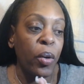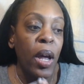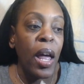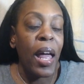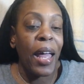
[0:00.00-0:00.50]

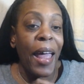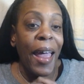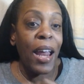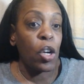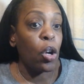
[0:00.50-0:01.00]
at your
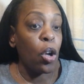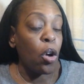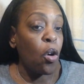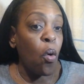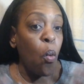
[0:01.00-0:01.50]
local
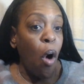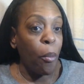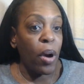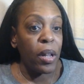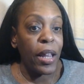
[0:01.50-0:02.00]
Walmart that
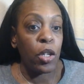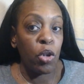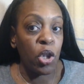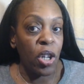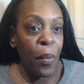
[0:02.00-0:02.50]
you shop
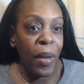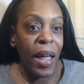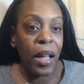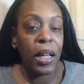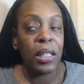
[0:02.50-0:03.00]
at because
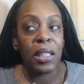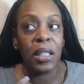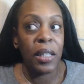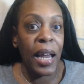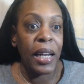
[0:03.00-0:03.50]
they did
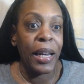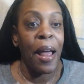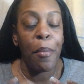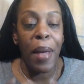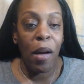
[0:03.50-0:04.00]
at my
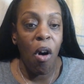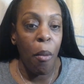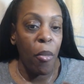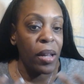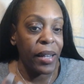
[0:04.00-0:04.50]
Walmart that I
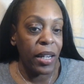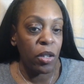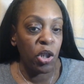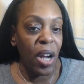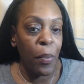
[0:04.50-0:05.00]
do shop
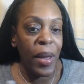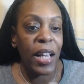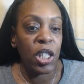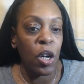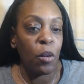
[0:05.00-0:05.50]
at. So
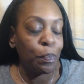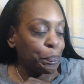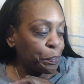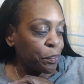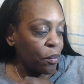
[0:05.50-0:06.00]

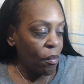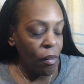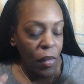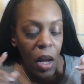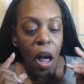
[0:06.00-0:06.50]

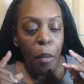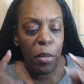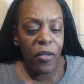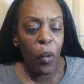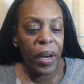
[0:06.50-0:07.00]
before we get
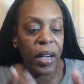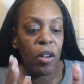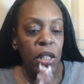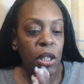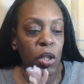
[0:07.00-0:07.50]
on
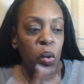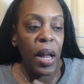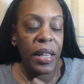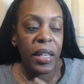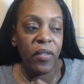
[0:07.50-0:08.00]
to the
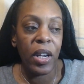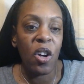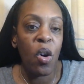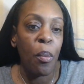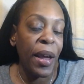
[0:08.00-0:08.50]
video, make
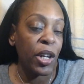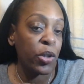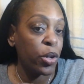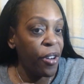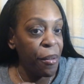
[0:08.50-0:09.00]
sure you grab
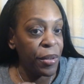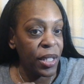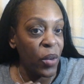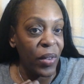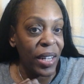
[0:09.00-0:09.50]
yourself a
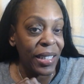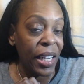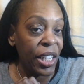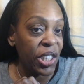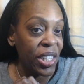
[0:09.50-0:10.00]
delicious
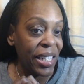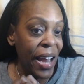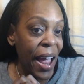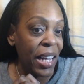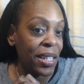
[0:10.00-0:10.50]
snack,
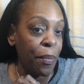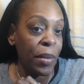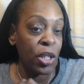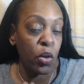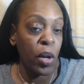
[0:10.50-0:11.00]
something to drink
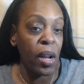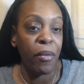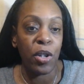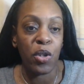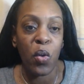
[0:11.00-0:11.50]
of your choice.